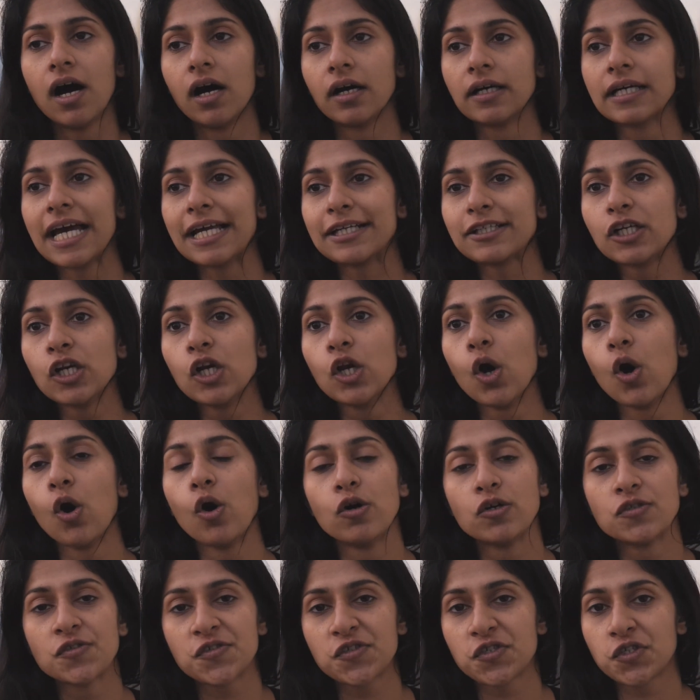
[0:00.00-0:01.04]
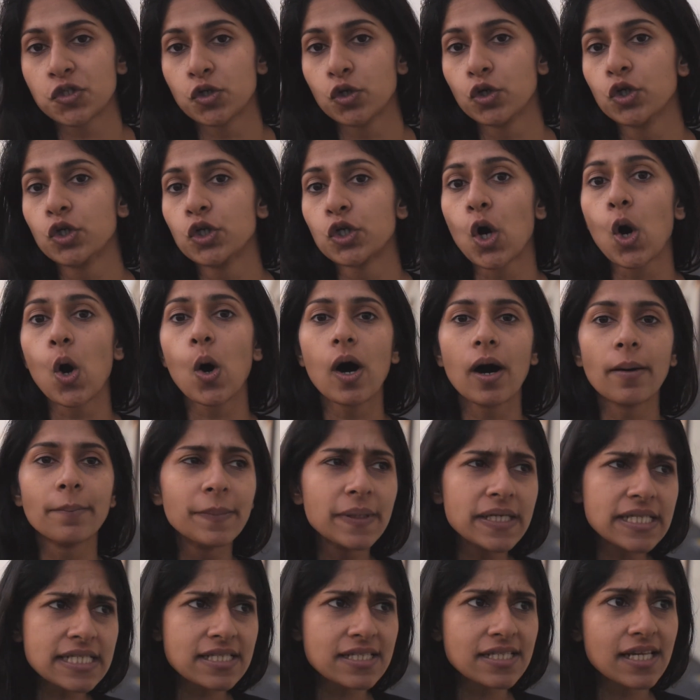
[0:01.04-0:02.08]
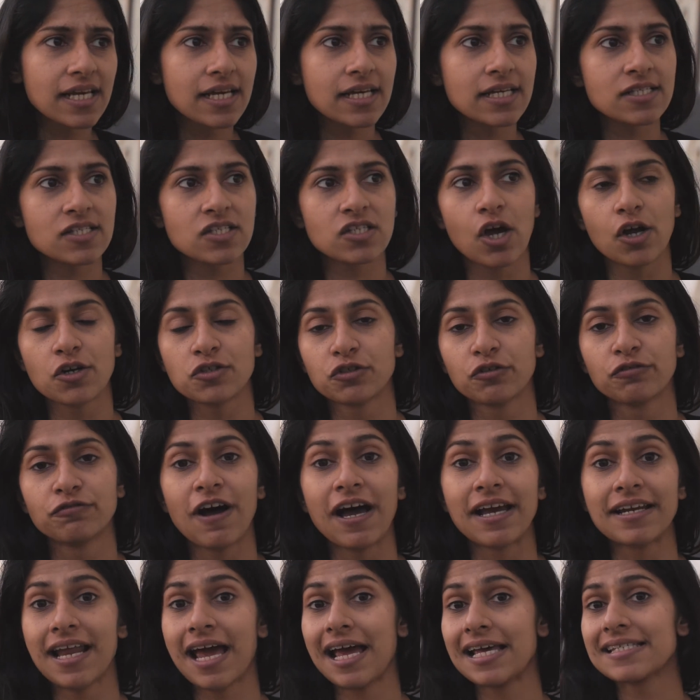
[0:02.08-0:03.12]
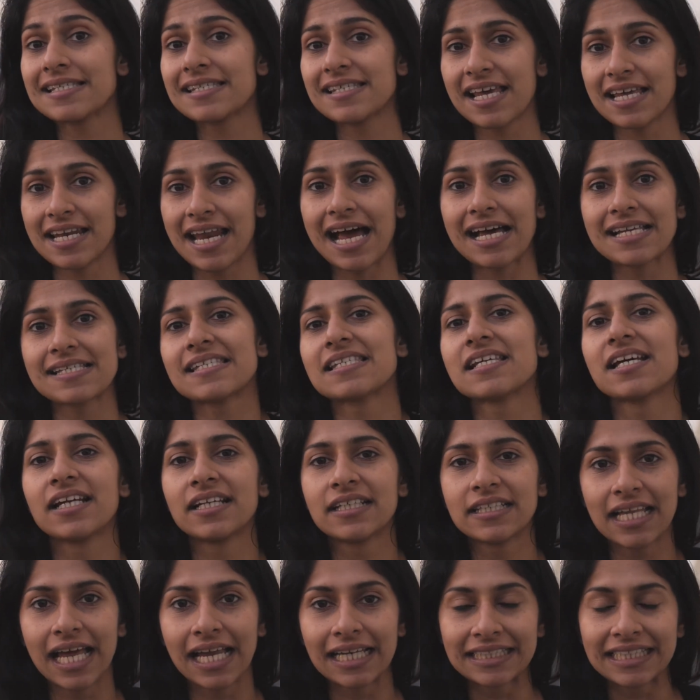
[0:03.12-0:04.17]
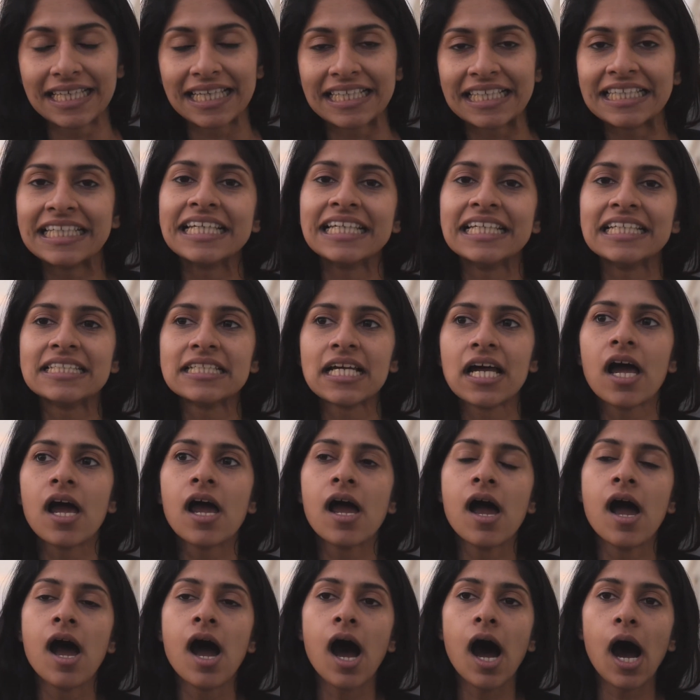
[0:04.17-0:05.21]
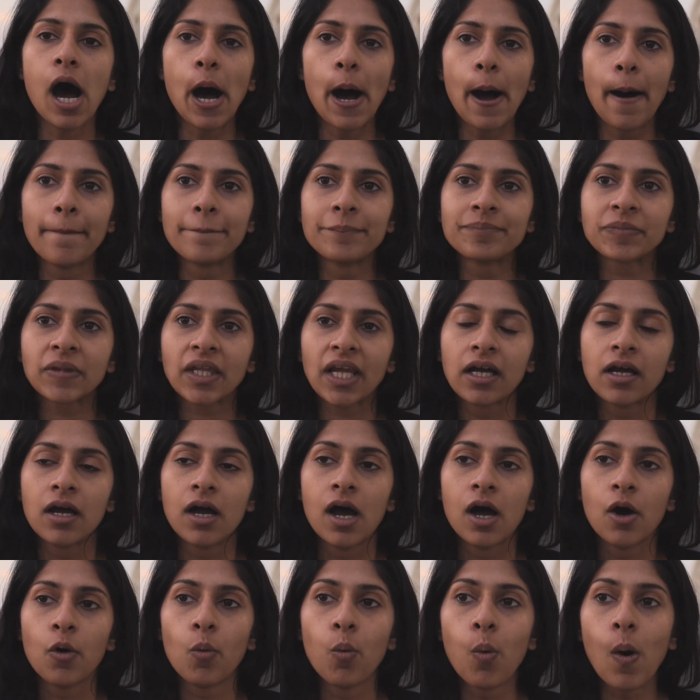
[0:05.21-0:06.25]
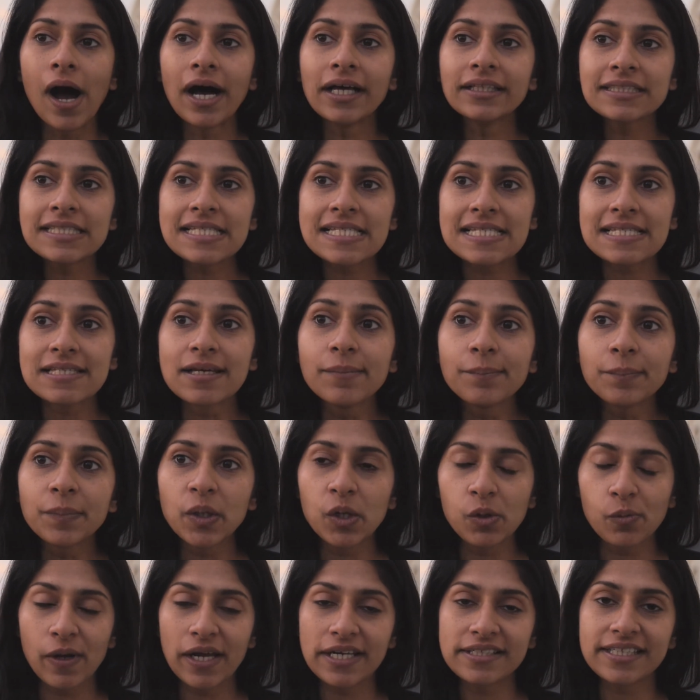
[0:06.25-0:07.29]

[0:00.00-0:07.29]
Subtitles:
get loans to grow a business or to finance an asset that they need. One simple way